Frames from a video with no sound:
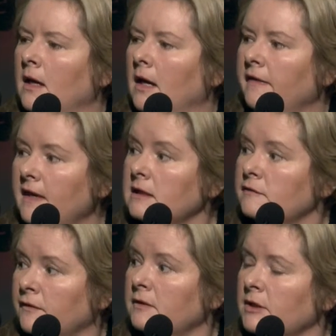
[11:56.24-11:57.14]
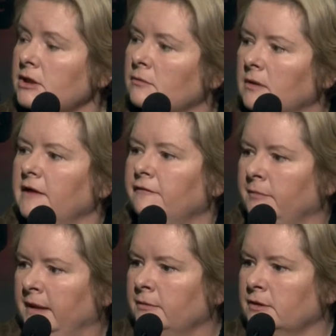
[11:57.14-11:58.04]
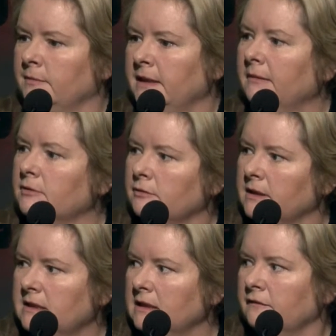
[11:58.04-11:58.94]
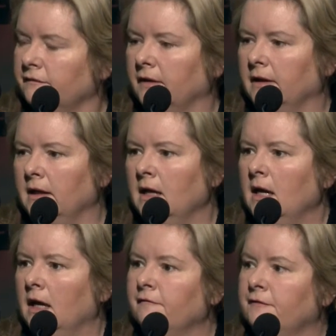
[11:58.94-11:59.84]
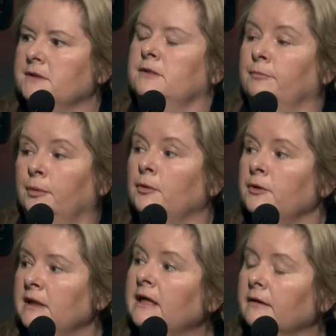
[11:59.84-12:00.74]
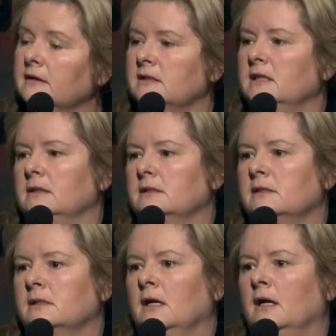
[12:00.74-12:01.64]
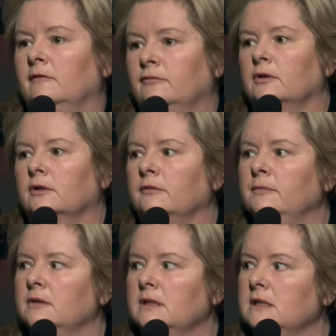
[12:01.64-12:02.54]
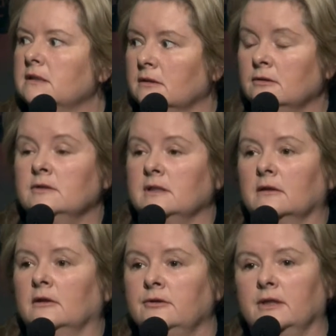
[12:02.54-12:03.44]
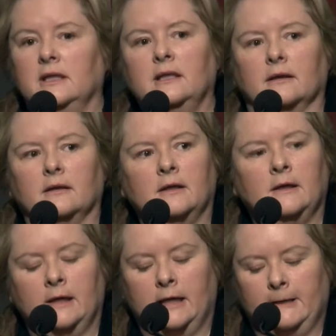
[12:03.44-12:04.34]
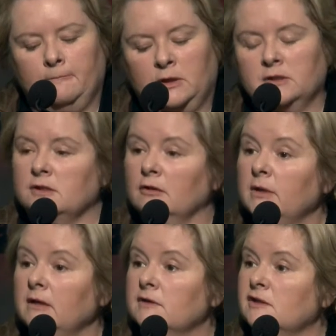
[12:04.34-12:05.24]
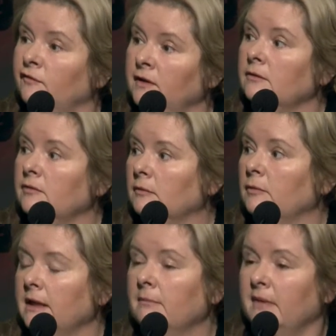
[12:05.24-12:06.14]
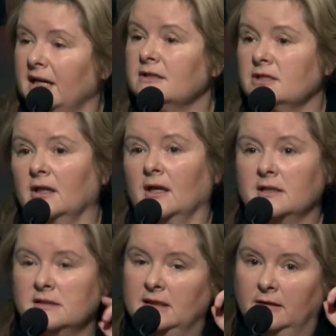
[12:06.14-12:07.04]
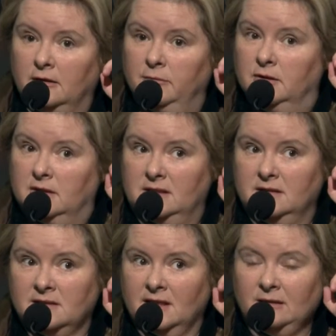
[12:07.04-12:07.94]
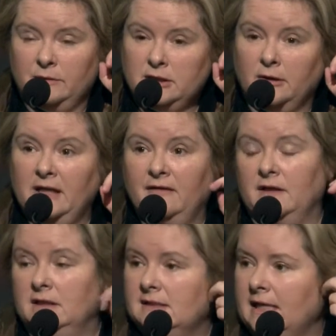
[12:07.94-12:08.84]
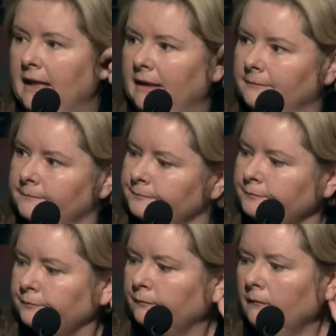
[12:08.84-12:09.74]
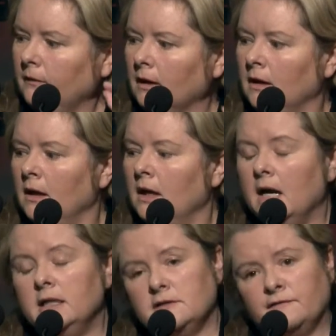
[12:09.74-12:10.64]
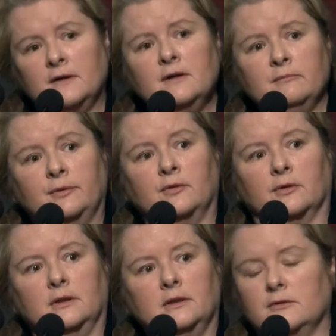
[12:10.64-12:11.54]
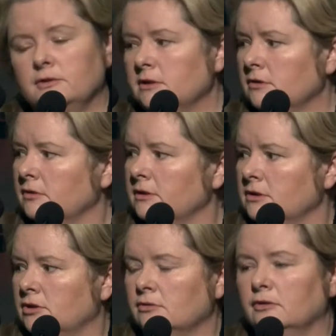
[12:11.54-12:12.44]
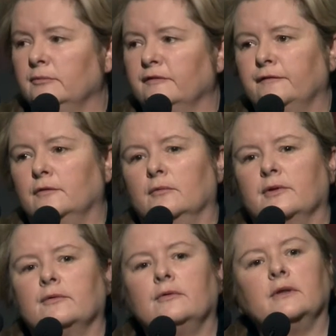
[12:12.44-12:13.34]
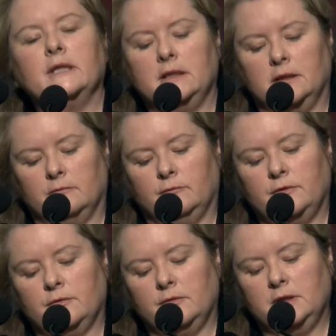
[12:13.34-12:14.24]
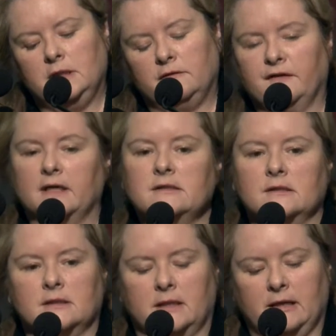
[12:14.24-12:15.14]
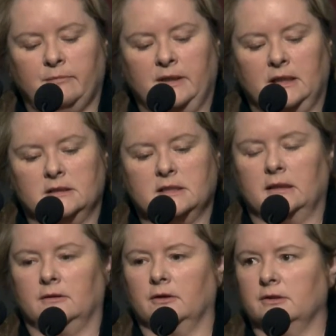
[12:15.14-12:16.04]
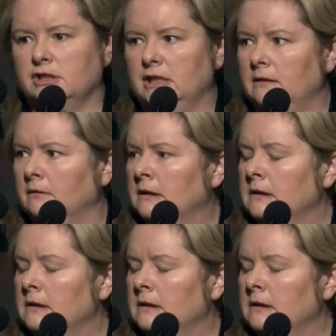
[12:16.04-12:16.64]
And that is very much a way for people to be able to identify and for us to broaden out the sense of a community is and who's included in it. Because so many of us feel that we are marginalised in our communities and that we don't have any say. And it's very important. I was just talking to Jordan before, with all the advances that are happening in technology.